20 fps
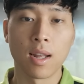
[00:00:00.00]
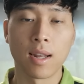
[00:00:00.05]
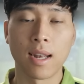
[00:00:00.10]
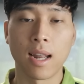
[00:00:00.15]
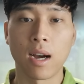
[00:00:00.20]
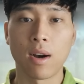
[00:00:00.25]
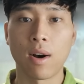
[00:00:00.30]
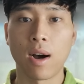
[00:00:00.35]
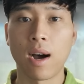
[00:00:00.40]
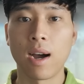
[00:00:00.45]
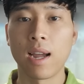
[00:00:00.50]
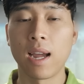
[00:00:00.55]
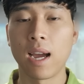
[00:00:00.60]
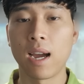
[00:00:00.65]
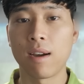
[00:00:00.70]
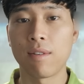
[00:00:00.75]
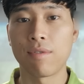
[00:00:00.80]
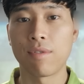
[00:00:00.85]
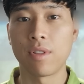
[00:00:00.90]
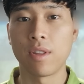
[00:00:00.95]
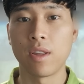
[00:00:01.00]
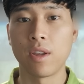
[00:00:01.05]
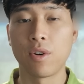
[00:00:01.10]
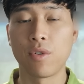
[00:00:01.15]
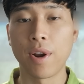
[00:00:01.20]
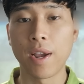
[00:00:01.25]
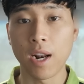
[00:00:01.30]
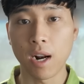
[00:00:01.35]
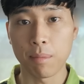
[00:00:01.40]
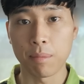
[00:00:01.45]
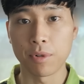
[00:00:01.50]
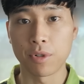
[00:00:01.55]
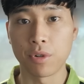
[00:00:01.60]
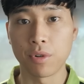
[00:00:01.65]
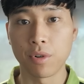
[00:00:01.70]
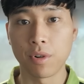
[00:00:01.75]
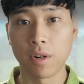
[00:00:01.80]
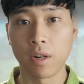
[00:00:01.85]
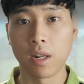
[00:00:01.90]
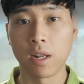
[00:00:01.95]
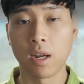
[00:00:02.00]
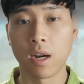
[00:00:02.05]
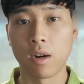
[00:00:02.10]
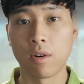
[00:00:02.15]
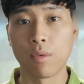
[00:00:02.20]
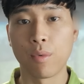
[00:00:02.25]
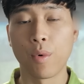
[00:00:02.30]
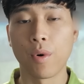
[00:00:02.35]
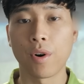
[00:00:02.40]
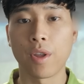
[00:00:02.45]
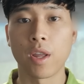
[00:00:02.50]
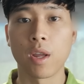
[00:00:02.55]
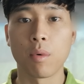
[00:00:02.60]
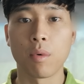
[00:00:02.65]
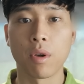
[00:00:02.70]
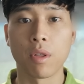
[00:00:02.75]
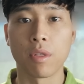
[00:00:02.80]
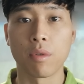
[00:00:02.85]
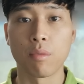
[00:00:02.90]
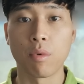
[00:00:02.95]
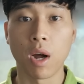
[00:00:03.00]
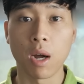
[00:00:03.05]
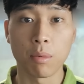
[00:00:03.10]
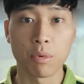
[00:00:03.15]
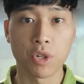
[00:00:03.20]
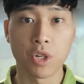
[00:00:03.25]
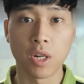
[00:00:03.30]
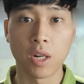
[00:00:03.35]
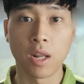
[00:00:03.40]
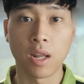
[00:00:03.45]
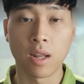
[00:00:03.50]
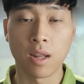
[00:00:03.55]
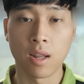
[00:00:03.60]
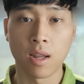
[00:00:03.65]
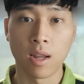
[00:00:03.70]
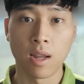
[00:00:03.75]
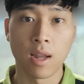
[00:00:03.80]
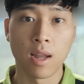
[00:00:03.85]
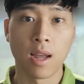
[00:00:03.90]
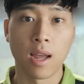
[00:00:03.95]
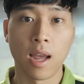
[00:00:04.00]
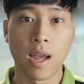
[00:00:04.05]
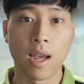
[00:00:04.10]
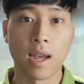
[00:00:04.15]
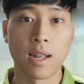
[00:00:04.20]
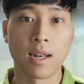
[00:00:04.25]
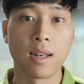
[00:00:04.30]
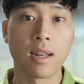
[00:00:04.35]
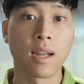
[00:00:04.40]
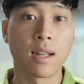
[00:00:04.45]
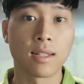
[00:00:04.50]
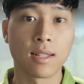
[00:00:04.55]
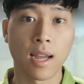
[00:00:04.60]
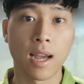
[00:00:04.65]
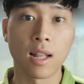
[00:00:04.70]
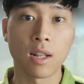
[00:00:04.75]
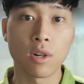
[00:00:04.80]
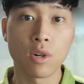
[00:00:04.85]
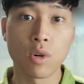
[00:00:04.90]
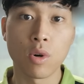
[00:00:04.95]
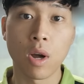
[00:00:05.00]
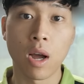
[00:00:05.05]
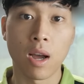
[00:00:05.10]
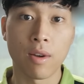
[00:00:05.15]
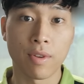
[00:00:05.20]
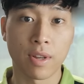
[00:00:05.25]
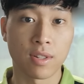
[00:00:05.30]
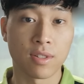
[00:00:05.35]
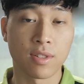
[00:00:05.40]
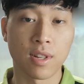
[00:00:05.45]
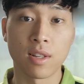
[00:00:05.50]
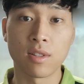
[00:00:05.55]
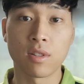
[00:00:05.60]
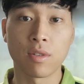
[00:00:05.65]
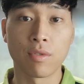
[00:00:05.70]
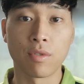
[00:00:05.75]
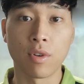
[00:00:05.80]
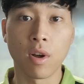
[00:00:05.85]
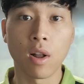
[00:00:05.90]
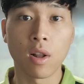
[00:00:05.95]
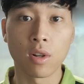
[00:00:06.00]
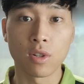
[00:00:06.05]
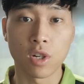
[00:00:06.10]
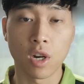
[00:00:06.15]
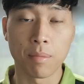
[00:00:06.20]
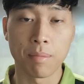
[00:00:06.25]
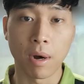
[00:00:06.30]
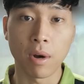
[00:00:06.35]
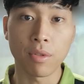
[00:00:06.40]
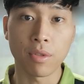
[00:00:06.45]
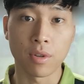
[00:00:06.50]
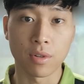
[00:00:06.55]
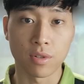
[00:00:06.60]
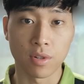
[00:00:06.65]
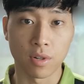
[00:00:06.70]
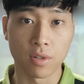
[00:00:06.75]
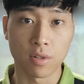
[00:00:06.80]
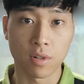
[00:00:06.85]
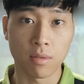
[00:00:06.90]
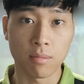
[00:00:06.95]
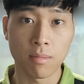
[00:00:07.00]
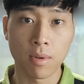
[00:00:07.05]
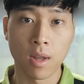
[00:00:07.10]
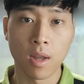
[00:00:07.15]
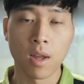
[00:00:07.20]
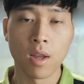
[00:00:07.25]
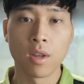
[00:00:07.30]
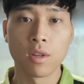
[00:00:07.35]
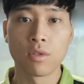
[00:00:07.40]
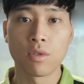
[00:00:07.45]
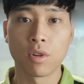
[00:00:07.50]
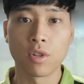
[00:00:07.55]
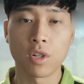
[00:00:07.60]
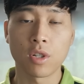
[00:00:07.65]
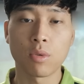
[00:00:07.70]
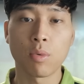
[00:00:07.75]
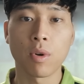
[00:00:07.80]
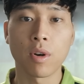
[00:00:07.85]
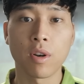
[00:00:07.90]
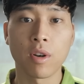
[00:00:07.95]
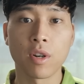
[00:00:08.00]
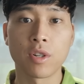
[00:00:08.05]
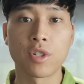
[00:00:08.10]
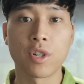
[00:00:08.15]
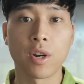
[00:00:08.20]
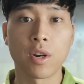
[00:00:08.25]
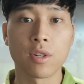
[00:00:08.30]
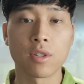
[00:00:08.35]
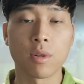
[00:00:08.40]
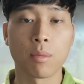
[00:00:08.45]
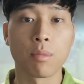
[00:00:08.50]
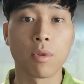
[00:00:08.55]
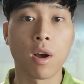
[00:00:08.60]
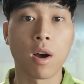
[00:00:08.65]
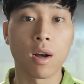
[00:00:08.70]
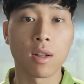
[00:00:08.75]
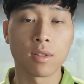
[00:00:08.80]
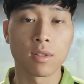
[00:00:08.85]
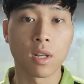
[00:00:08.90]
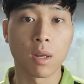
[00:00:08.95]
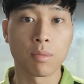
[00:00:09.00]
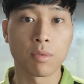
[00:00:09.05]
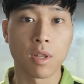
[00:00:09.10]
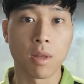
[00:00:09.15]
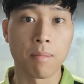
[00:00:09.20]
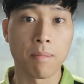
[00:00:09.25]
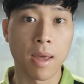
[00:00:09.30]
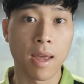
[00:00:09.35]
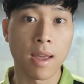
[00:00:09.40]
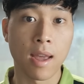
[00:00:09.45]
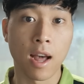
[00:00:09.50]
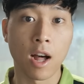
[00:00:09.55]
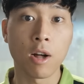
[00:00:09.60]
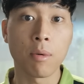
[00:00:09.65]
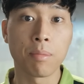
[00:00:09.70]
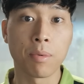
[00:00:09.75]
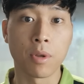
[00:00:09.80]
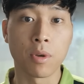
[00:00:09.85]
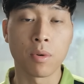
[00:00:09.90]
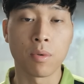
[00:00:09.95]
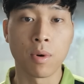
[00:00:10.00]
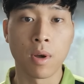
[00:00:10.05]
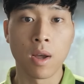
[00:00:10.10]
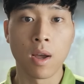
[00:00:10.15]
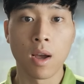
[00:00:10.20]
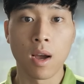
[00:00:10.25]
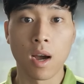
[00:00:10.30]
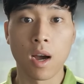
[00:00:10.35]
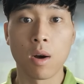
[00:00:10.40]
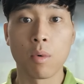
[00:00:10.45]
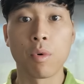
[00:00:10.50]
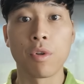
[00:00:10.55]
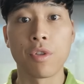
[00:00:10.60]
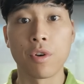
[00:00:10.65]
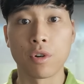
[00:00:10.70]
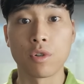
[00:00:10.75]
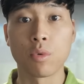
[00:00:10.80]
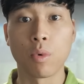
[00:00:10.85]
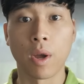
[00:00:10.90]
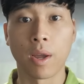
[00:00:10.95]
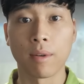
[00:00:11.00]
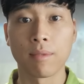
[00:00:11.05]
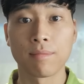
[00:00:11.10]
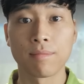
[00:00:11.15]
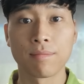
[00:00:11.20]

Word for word: Now I have the great opportunity of working with Rob Cheney and Nick Taylor who have extensive knowledge about this system. So I just wanted to share some concepts that may help you uh, with your swing.